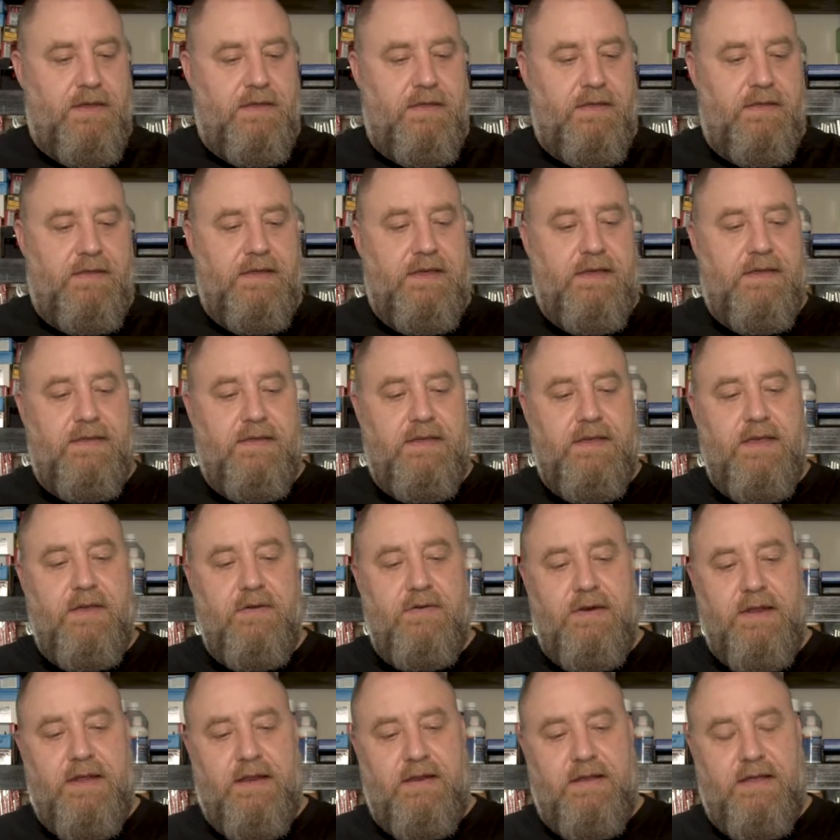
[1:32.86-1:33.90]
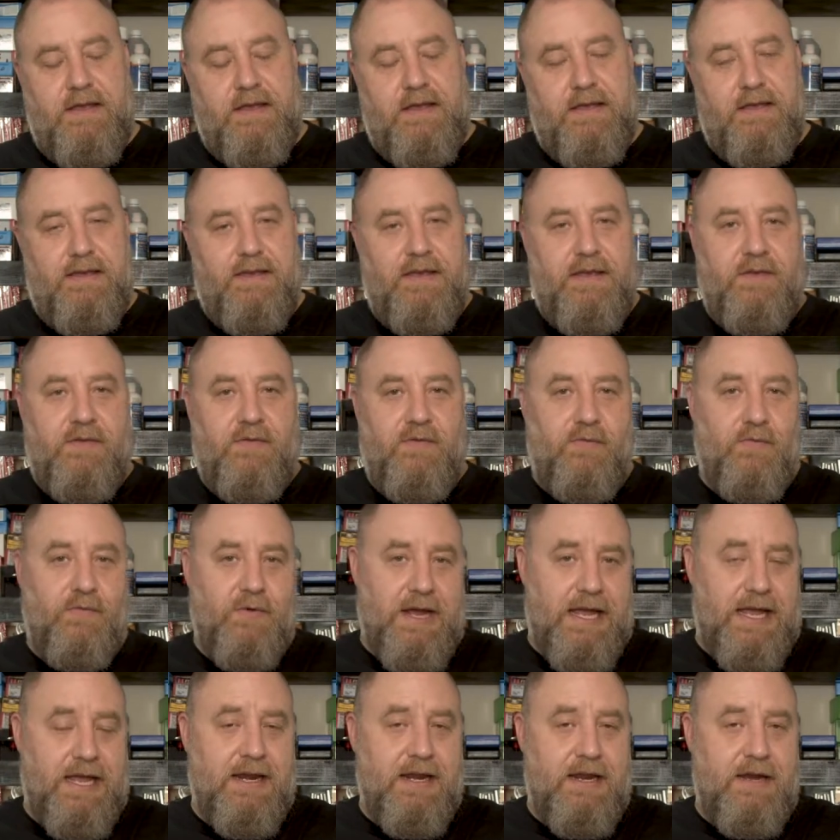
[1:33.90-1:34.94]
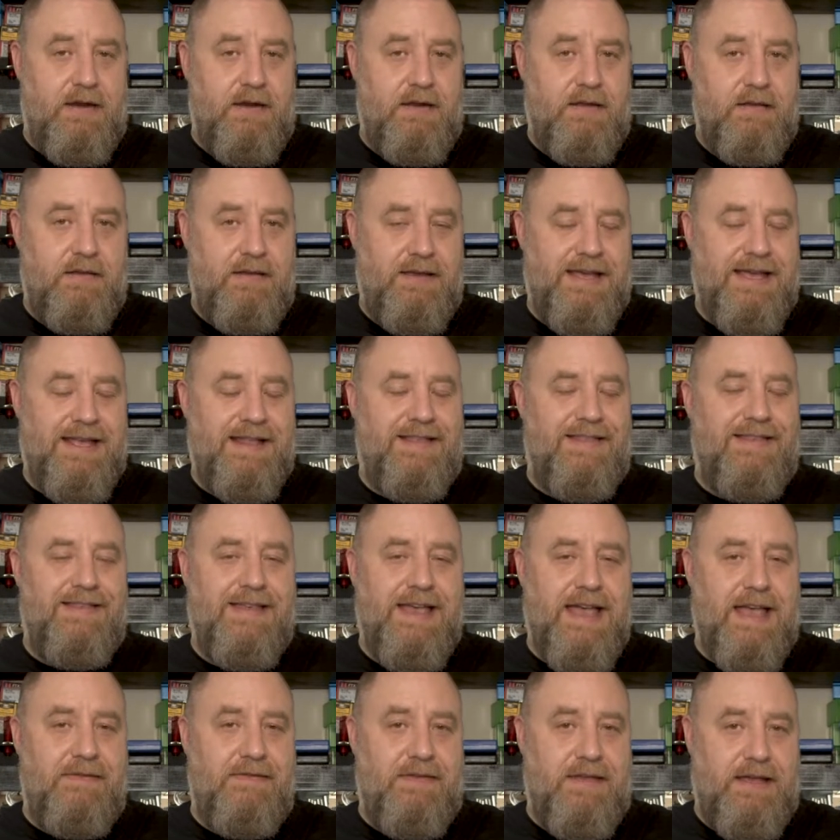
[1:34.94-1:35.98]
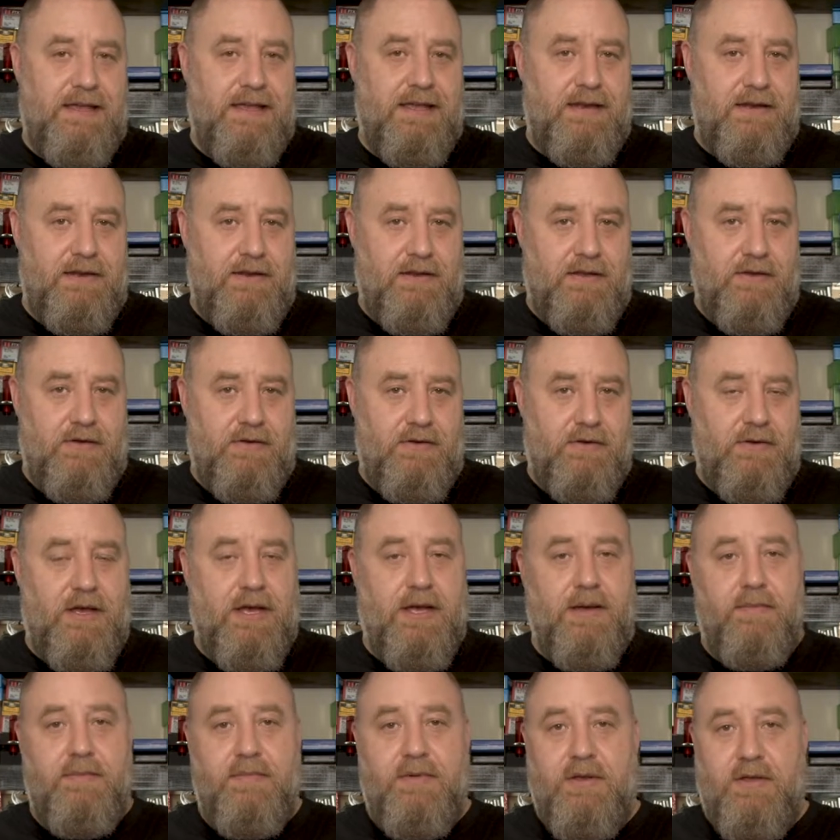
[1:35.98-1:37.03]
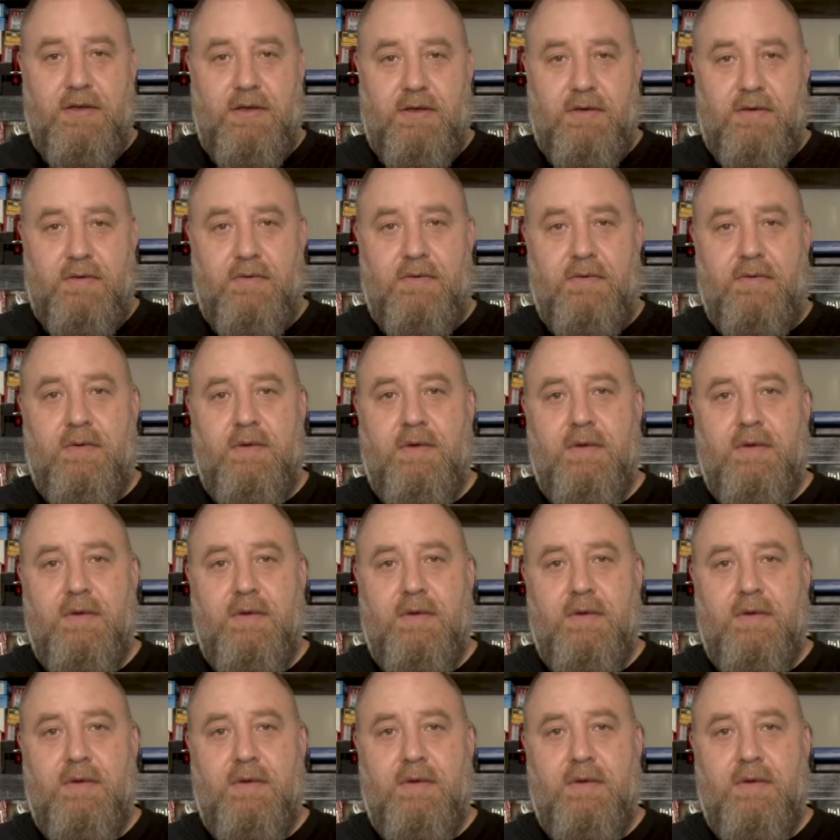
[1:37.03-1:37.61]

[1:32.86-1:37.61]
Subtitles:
this unit is rated. It says it can do up to,